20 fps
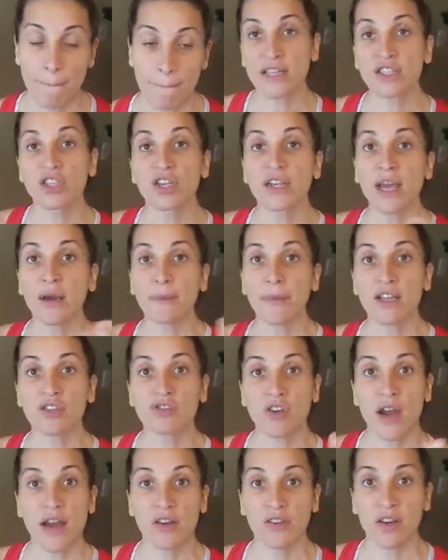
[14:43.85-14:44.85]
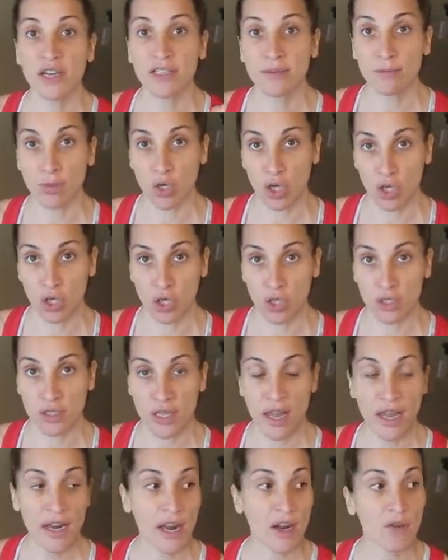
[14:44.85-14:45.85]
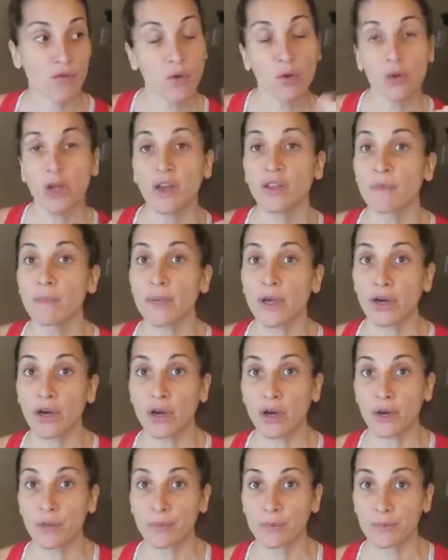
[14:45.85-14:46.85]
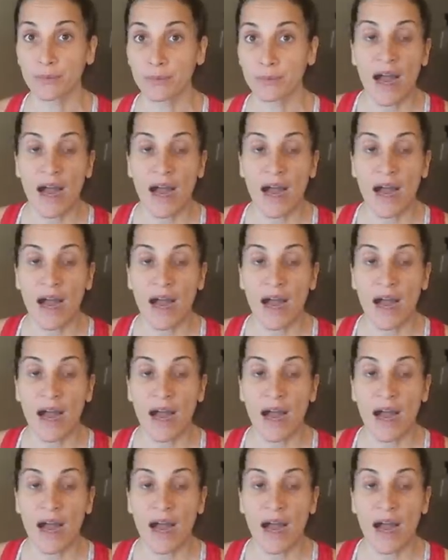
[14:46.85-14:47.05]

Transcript: I took out my dry erase markers and I wrote on the mirror.